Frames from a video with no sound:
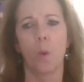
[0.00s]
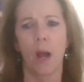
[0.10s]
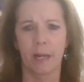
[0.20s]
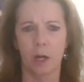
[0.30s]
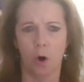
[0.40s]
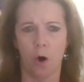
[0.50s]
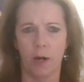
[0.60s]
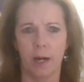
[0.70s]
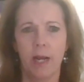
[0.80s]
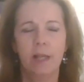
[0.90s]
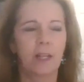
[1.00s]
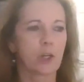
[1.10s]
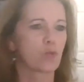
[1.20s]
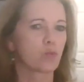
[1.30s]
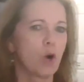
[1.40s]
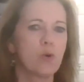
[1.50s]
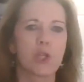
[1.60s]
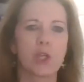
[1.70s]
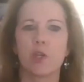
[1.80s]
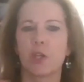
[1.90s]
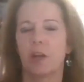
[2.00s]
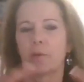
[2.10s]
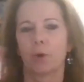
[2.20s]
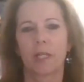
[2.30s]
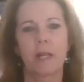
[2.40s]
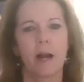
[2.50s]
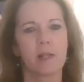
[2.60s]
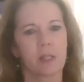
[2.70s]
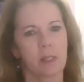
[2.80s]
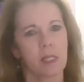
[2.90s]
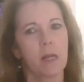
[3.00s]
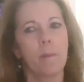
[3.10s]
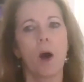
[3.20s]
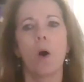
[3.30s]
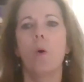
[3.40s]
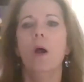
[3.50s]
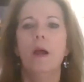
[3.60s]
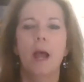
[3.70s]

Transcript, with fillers: wedding garden that has roses and a really nice gazebo.